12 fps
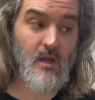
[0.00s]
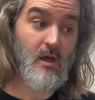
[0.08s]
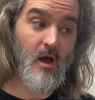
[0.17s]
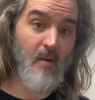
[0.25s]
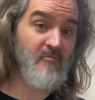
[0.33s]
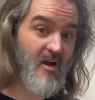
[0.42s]

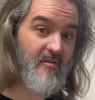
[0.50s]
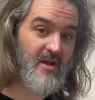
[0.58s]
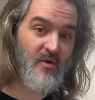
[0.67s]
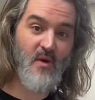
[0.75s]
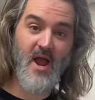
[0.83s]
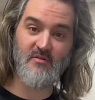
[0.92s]
I'm very
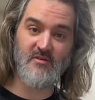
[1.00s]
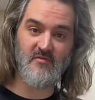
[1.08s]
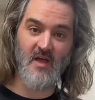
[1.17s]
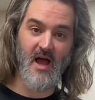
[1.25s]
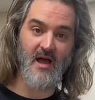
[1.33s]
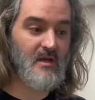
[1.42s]
aware of
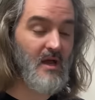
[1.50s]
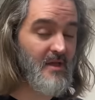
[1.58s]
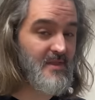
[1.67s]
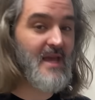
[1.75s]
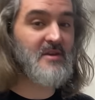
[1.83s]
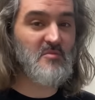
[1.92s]
that. At
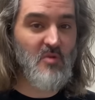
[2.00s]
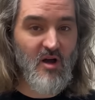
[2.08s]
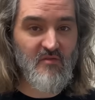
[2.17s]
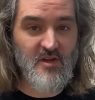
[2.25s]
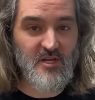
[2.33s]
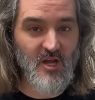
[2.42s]
the end of my
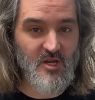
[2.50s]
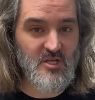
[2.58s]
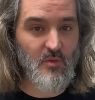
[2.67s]
videos,